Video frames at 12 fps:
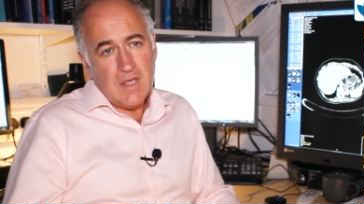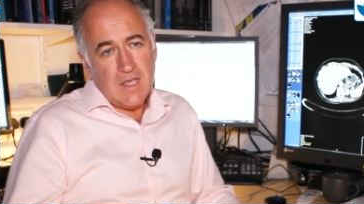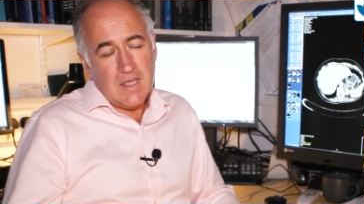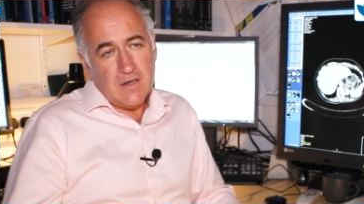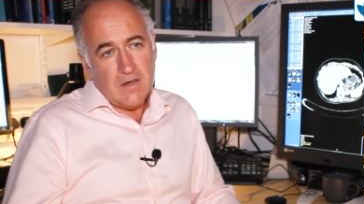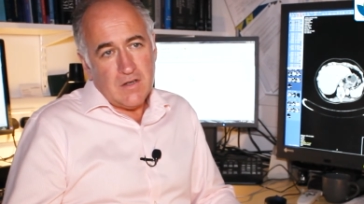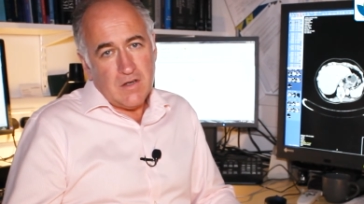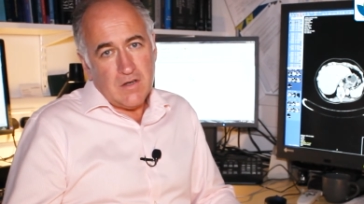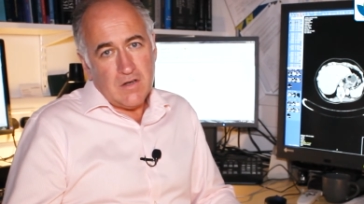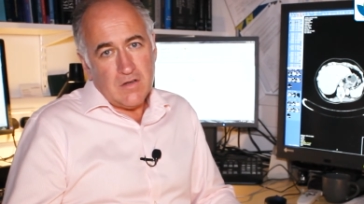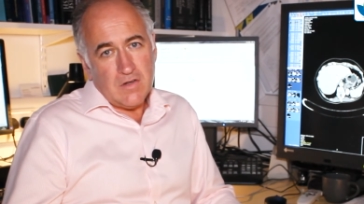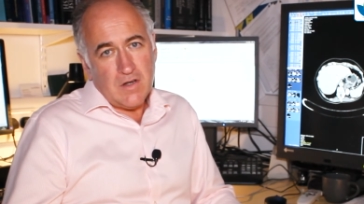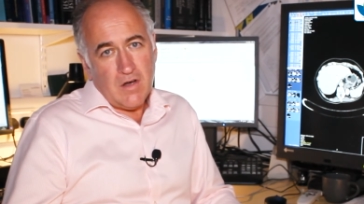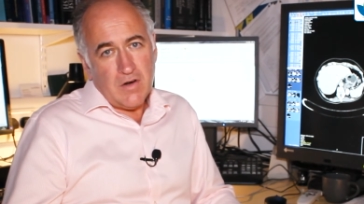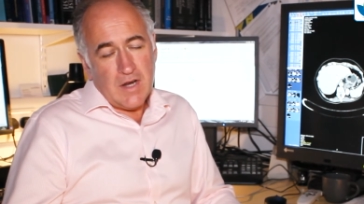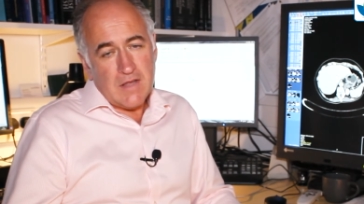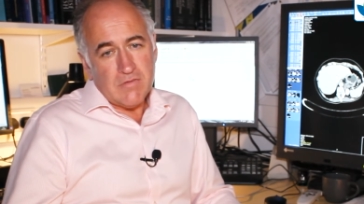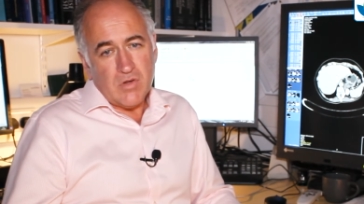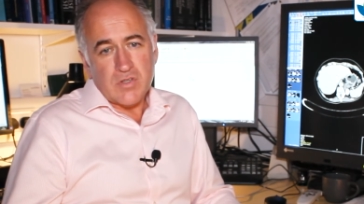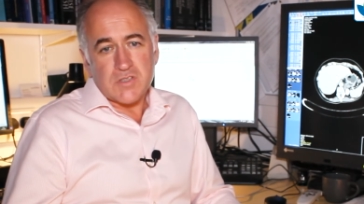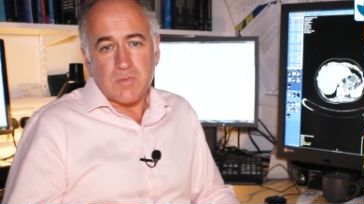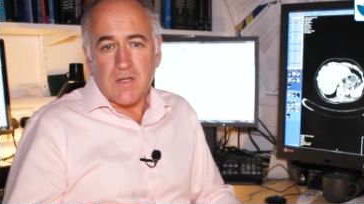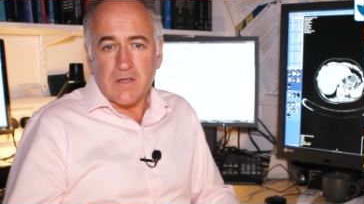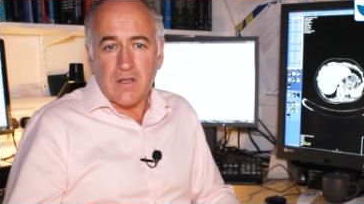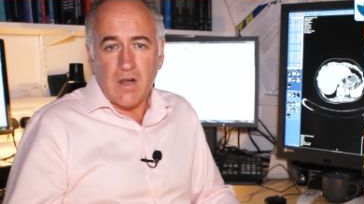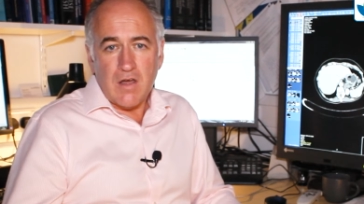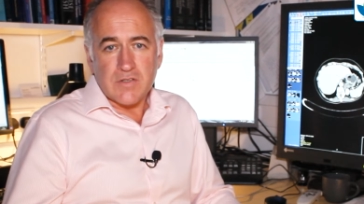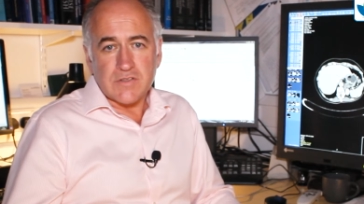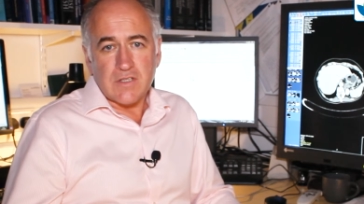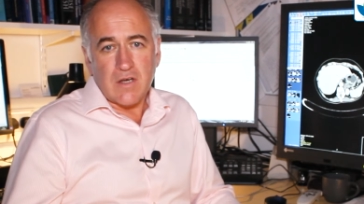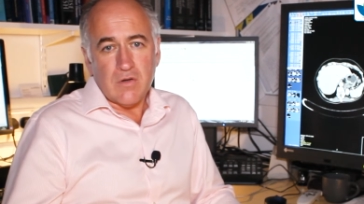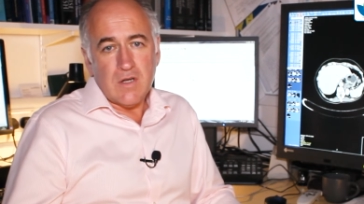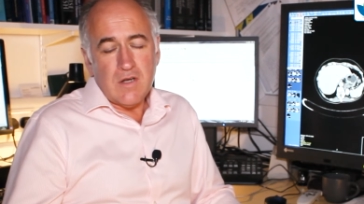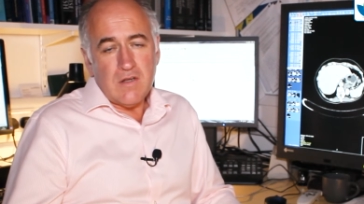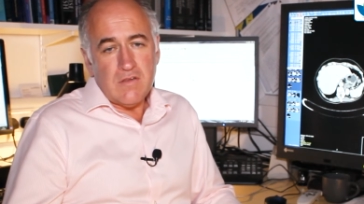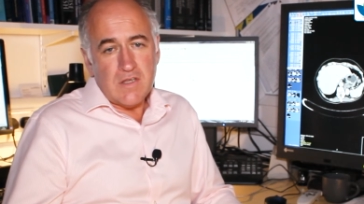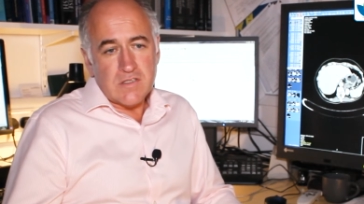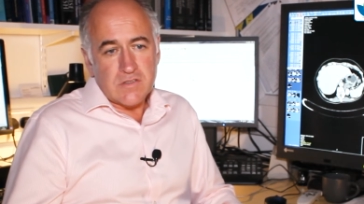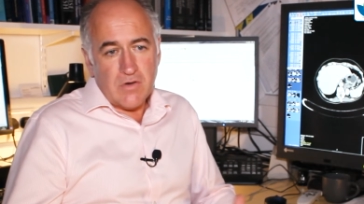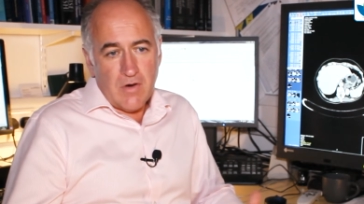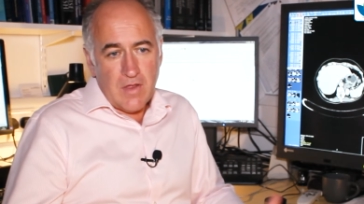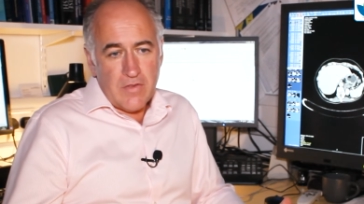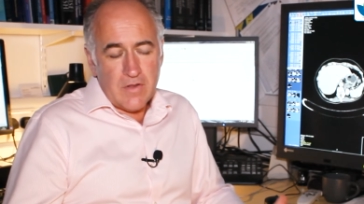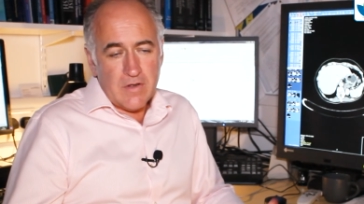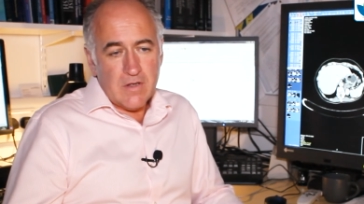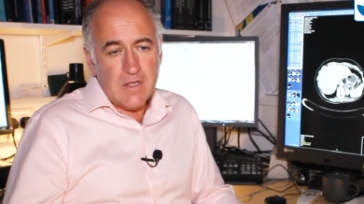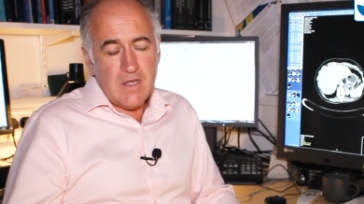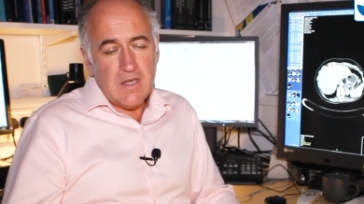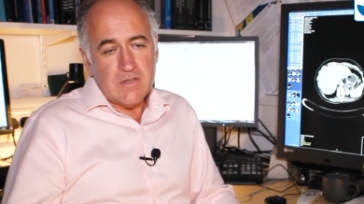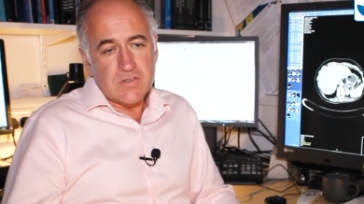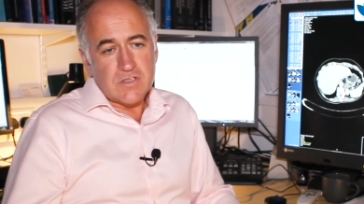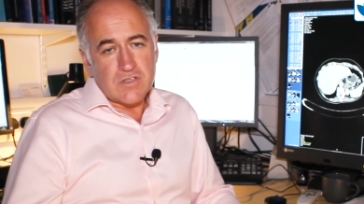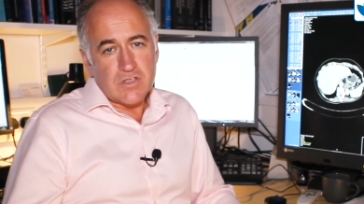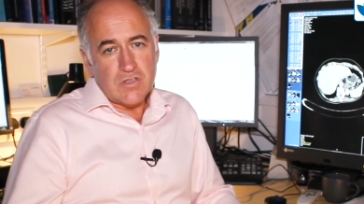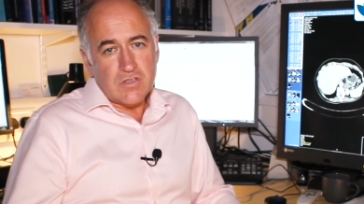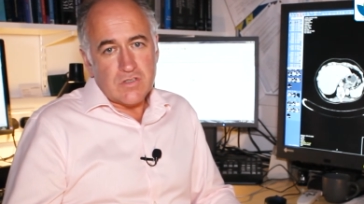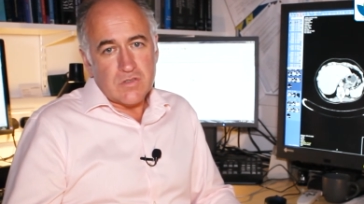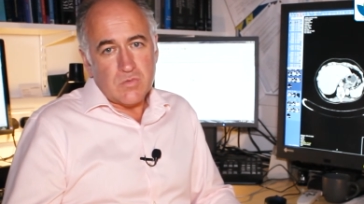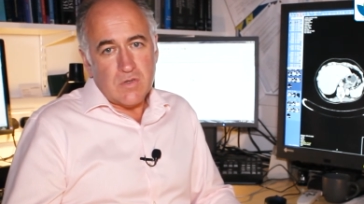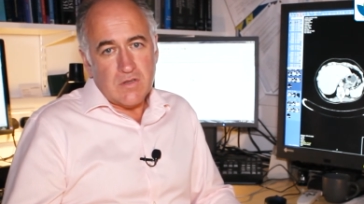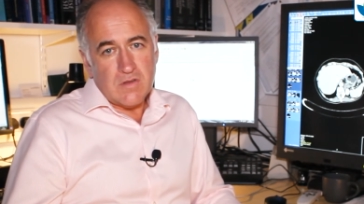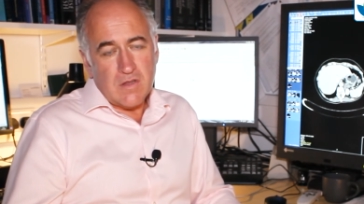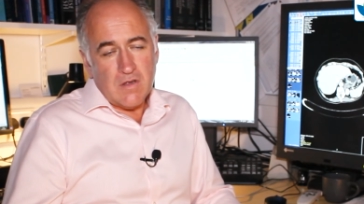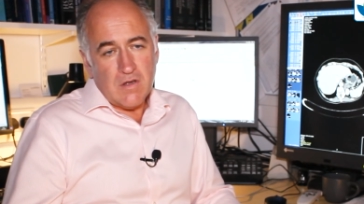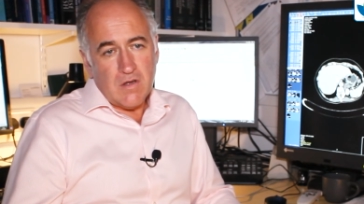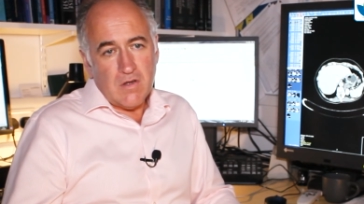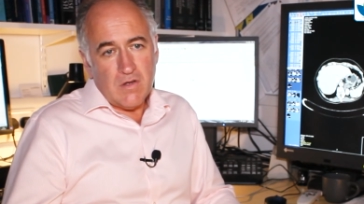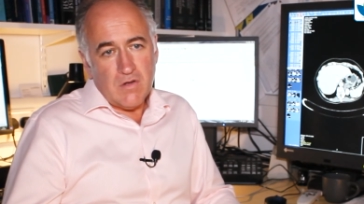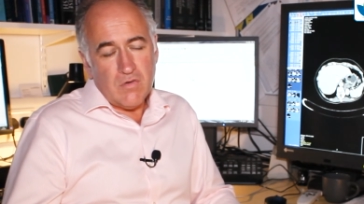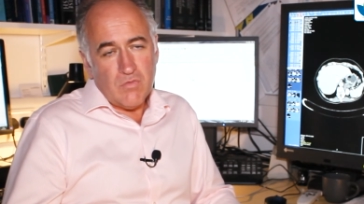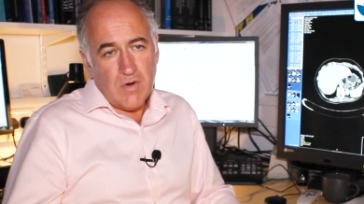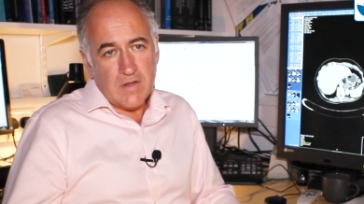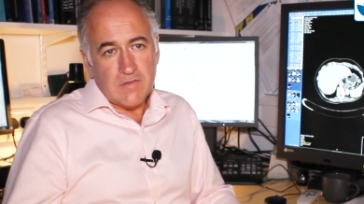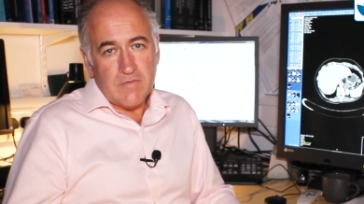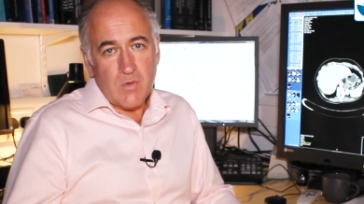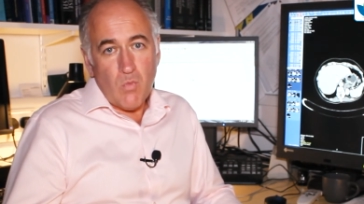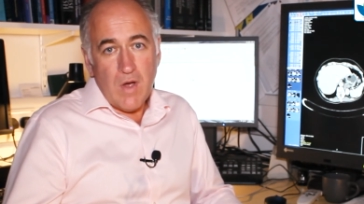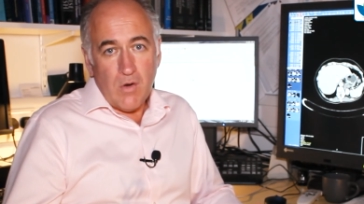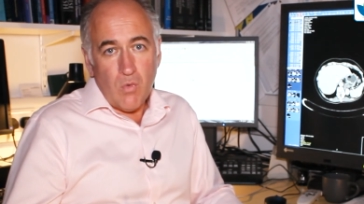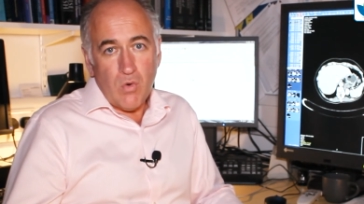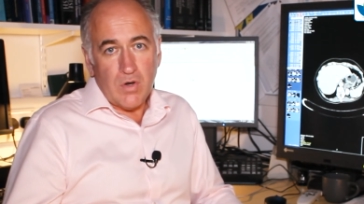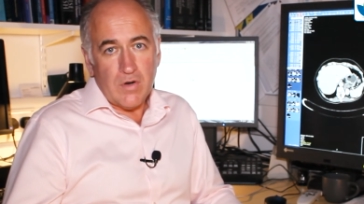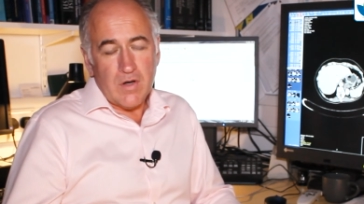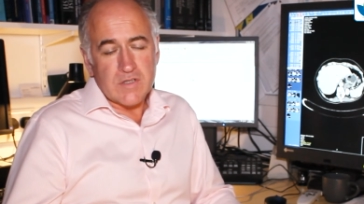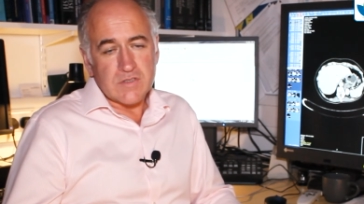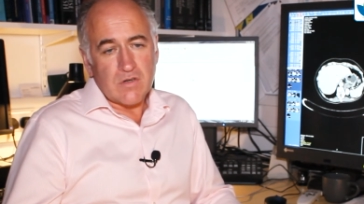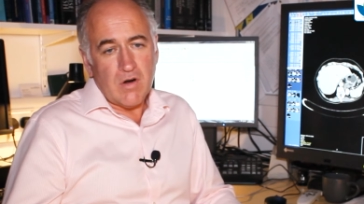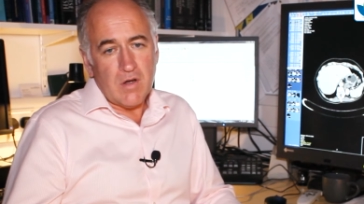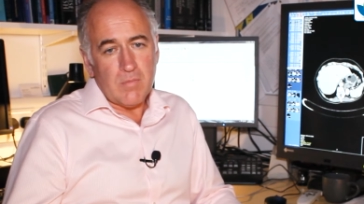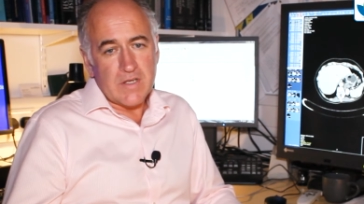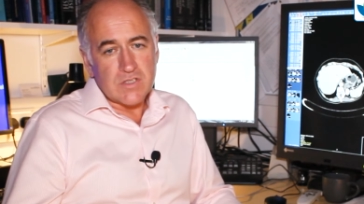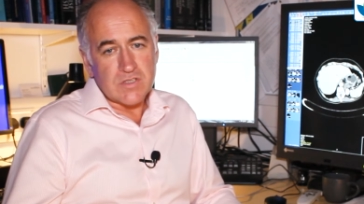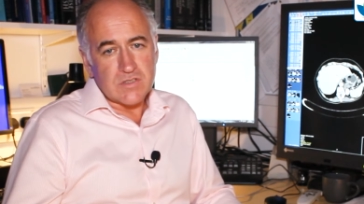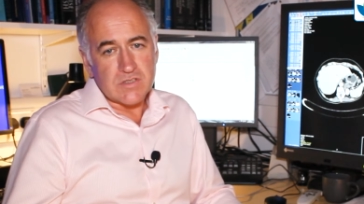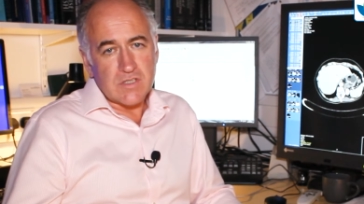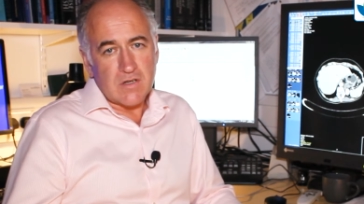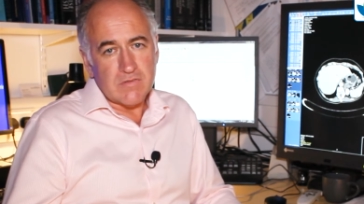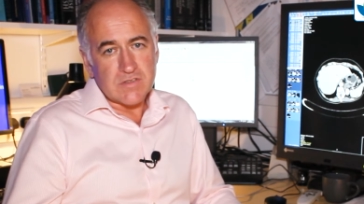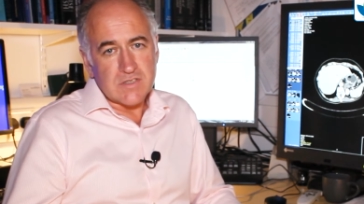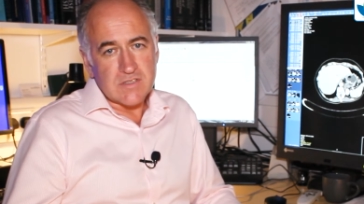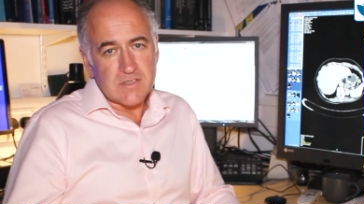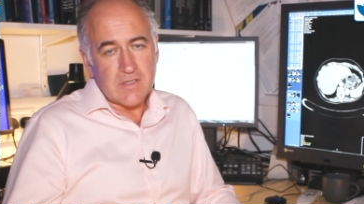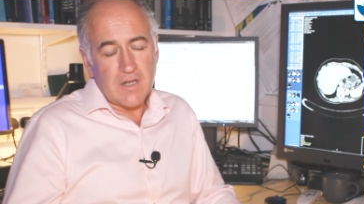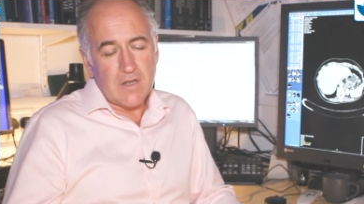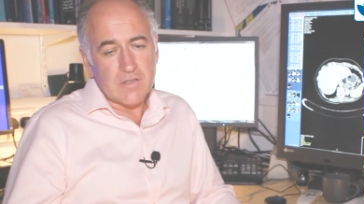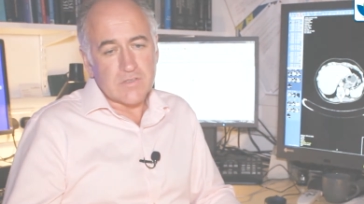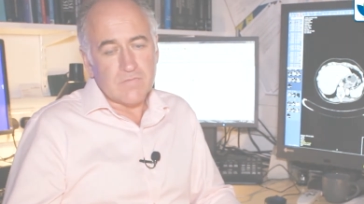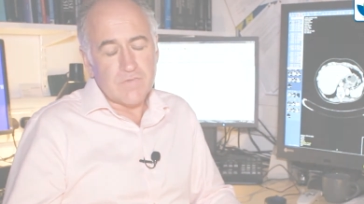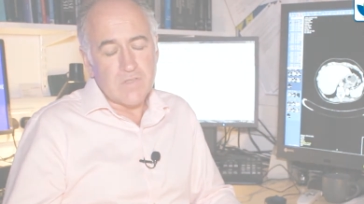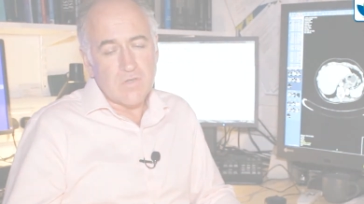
in Gart Naval Hospital in Glasgow. These are other institutions with relatively well-organised cryoablation services in the last few